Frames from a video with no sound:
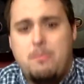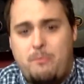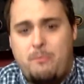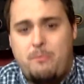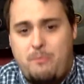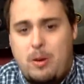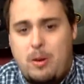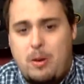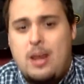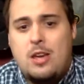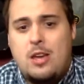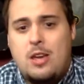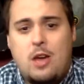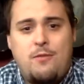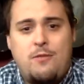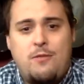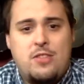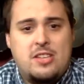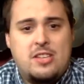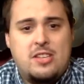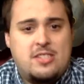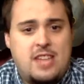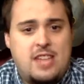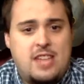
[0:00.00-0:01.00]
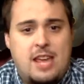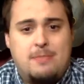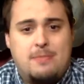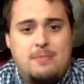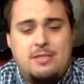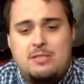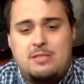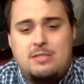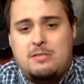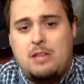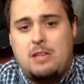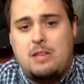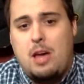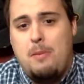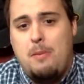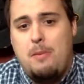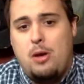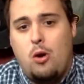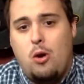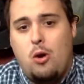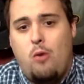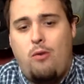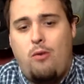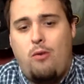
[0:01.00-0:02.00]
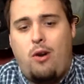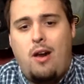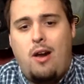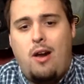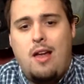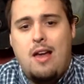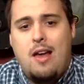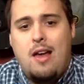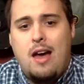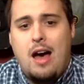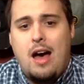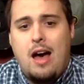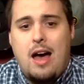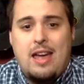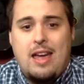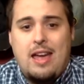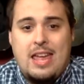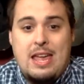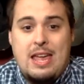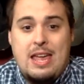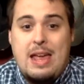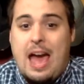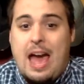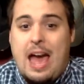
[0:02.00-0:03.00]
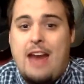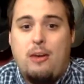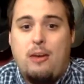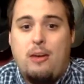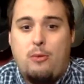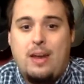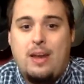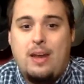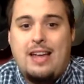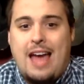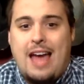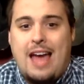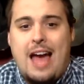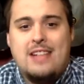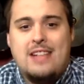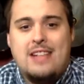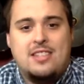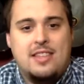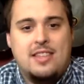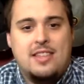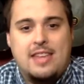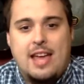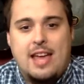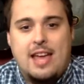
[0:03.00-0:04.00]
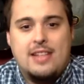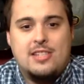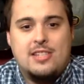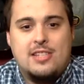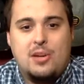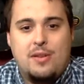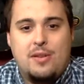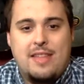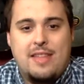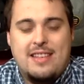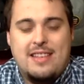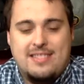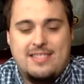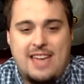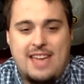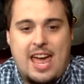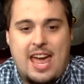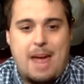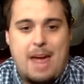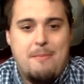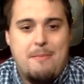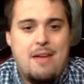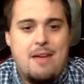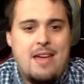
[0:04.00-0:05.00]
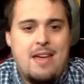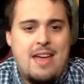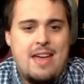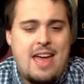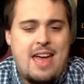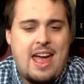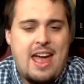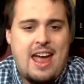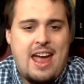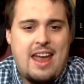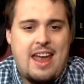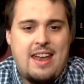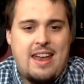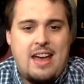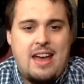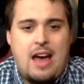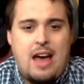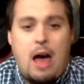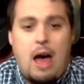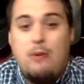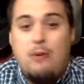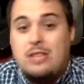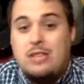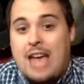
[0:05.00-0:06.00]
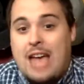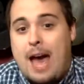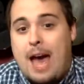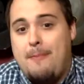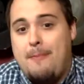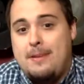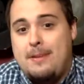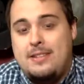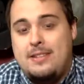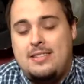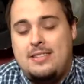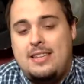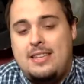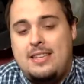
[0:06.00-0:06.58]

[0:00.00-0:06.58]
pretty good for this team since coming over. Uh, he had a great catch in the end zone in this game, and uh, I was happy to see